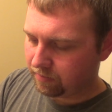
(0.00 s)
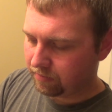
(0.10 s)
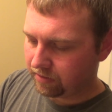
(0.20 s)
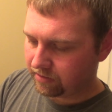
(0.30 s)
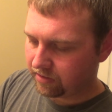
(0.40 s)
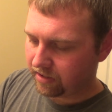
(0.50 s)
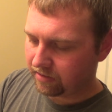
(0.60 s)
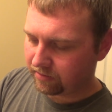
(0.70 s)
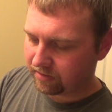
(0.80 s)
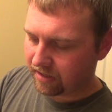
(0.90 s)
But yeah,
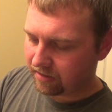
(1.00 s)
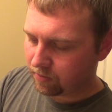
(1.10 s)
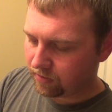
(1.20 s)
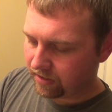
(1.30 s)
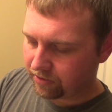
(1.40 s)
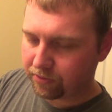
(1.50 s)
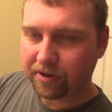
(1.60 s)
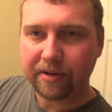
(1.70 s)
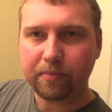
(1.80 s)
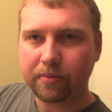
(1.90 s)
there's not a whole lot of
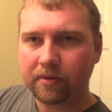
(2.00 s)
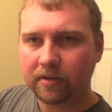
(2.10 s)
grape